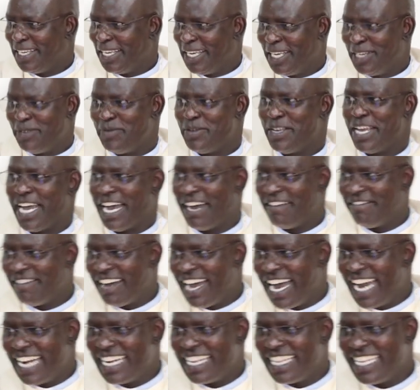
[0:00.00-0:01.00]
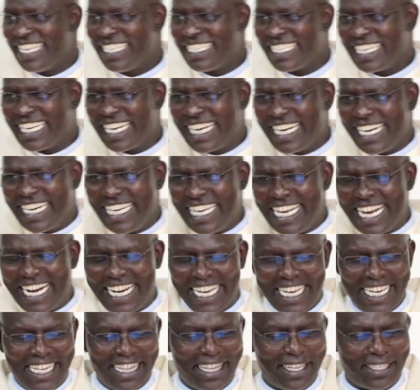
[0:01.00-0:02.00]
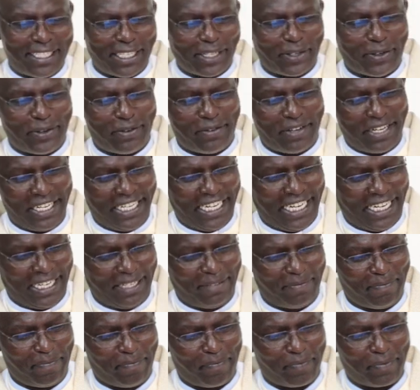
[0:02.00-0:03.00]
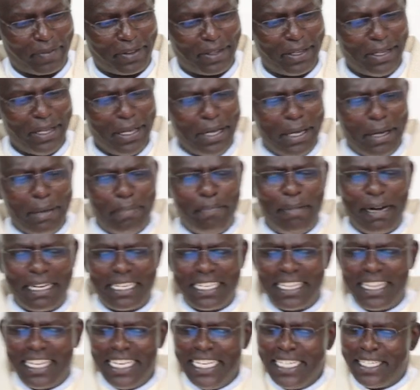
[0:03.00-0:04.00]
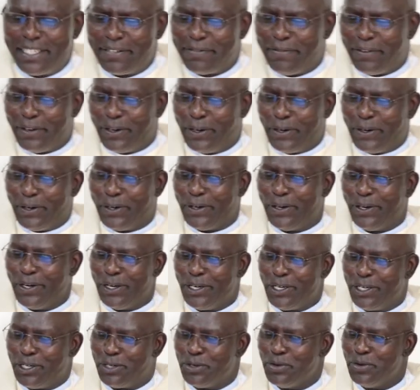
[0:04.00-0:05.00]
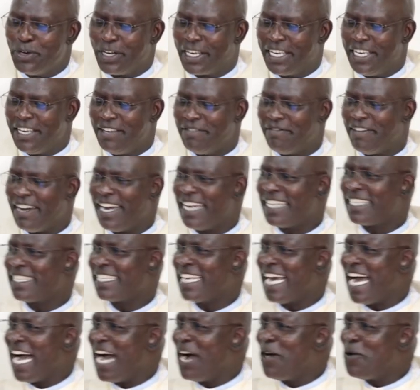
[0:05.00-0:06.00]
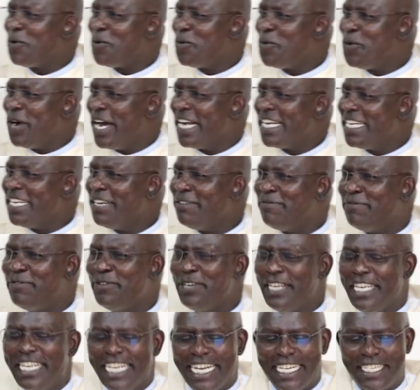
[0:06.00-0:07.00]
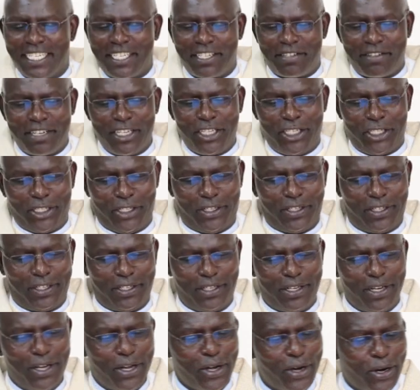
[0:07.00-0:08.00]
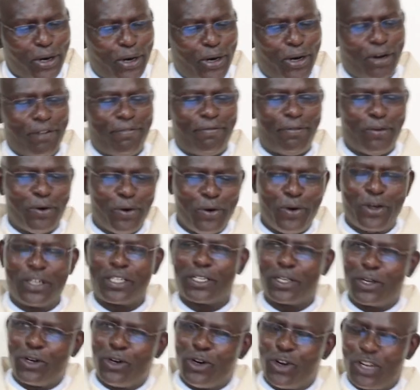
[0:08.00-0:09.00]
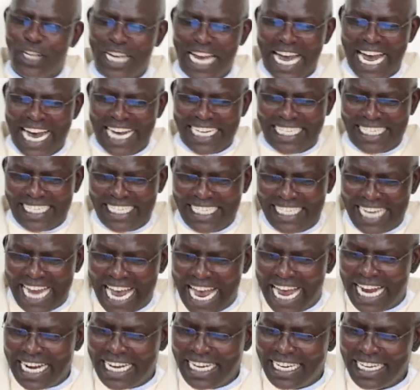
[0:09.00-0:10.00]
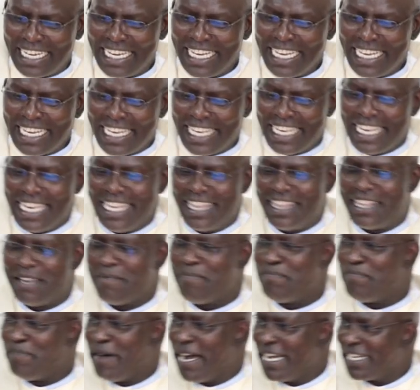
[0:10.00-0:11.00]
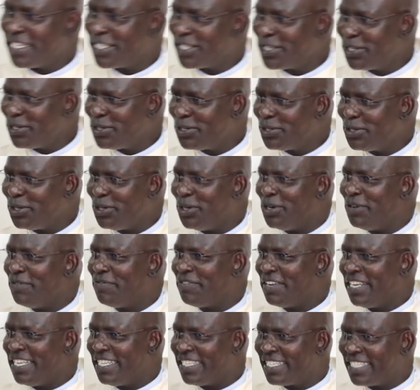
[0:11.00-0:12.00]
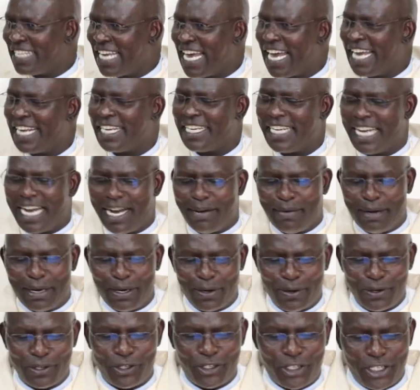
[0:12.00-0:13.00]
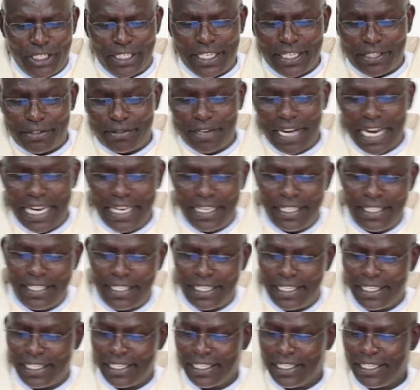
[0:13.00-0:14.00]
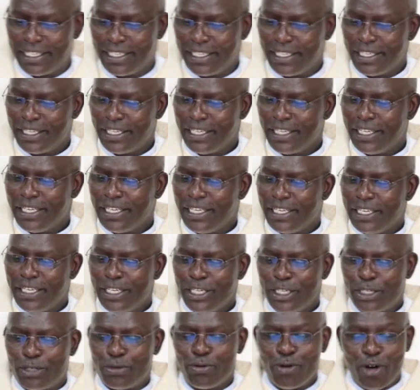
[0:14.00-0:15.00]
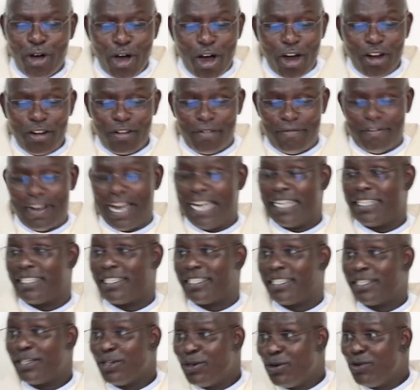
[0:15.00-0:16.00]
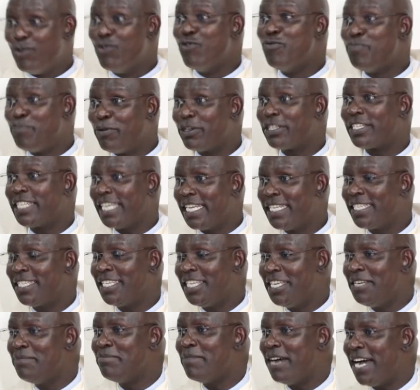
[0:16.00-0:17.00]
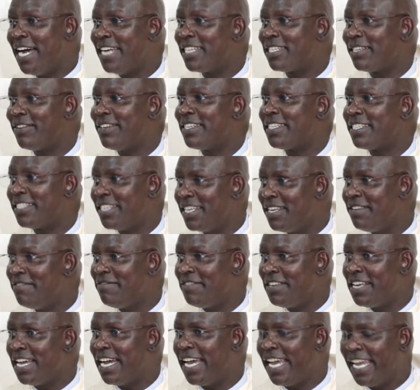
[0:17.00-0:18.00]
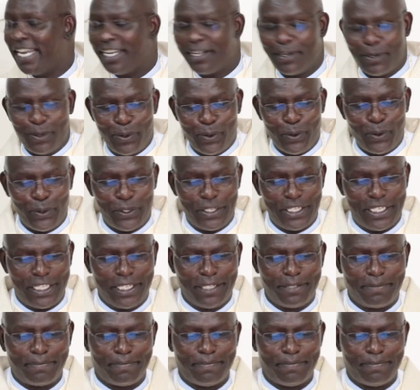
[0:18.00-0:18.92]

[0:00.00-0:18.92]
And we have heard this clearly in the second reading. But these four do give us a wonderful illustration of what God has done in the person of his Son, our Lord Jesus Christ, to all of us who possess him as our Savior and Lord.